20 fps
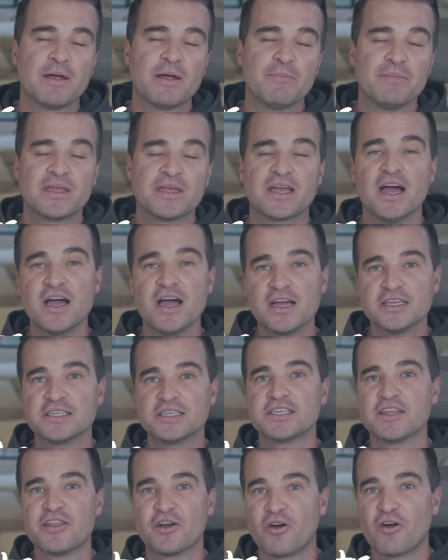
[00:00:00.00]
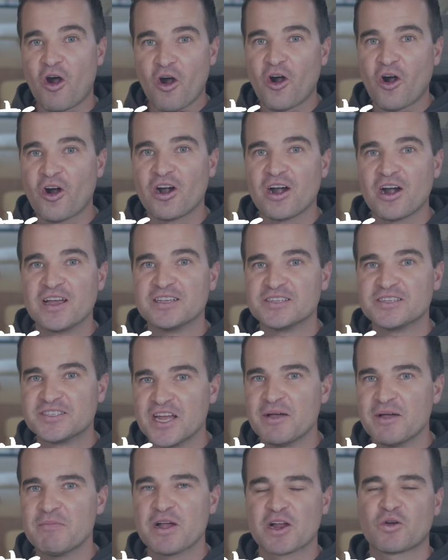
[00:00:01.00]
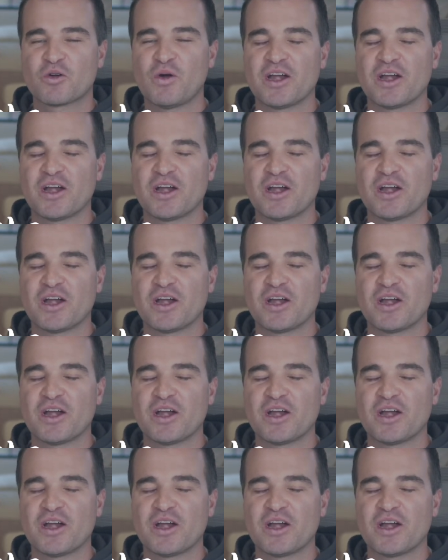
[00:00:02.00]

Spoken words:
in mind because there are some